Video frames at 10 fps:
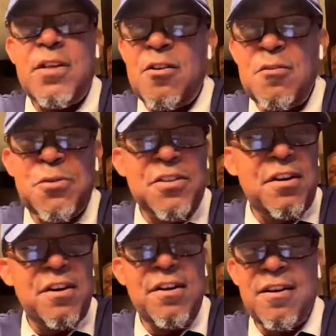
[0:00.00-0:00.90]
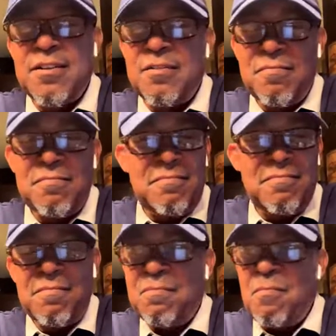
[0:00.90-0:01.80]
You don't want
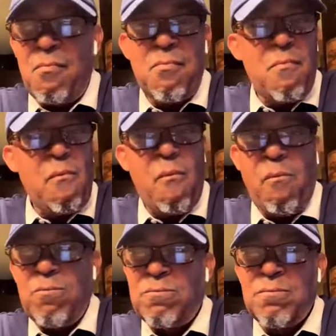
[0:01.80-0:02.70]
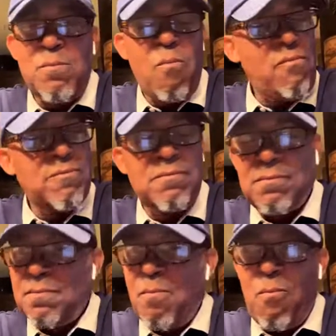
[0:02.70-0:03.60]
us in on his
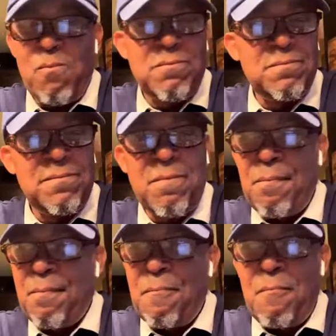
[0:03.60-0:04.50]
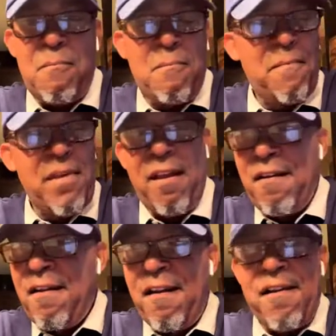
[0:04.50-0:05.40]
collection. You don't want us to have
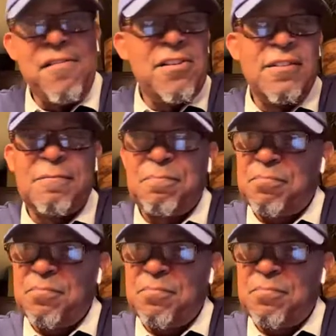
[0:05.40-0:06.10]
nothing that he got.